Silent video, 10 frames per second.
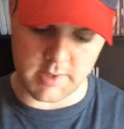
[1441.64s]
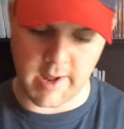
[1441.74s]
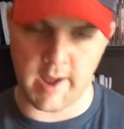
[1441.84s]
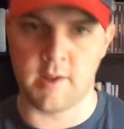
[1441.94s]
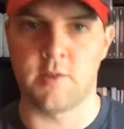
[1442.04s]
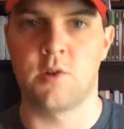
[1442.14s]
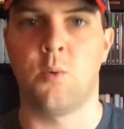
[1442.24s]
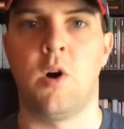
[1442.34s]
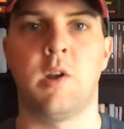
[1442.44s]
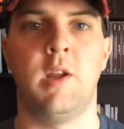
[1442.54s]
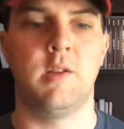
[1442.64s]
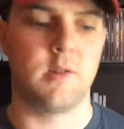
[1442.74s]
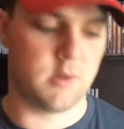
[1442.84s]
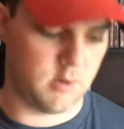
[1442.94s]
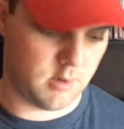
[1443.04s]
Attack of the
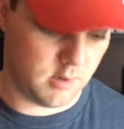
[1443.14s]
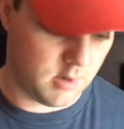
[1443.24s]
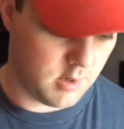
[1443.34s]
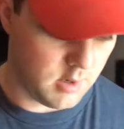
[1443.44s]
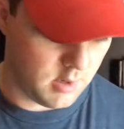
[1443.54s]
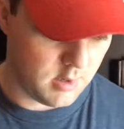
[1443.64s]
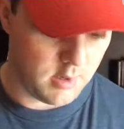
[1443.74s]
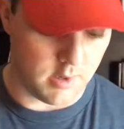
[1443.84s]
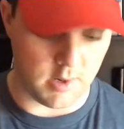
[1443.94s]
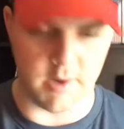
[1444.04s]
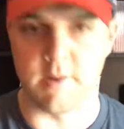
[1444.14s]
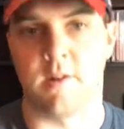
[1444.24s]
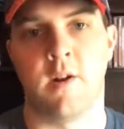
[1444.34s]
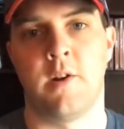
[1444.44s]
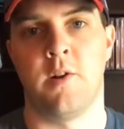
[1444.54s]
Twonkies. And I
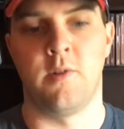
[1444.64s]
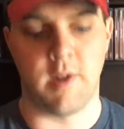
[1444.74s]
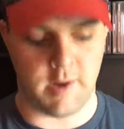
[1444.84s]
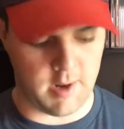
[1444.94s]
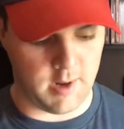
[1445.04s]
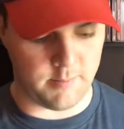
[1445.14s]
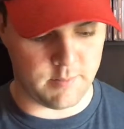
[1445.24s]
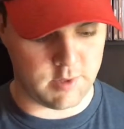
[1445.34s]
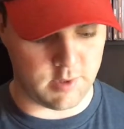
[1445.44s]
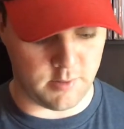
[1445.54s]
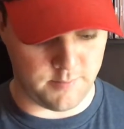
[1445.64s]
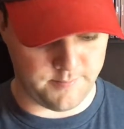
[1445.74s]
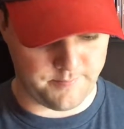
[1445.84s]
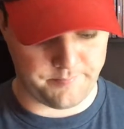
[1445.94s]
did not own that game, so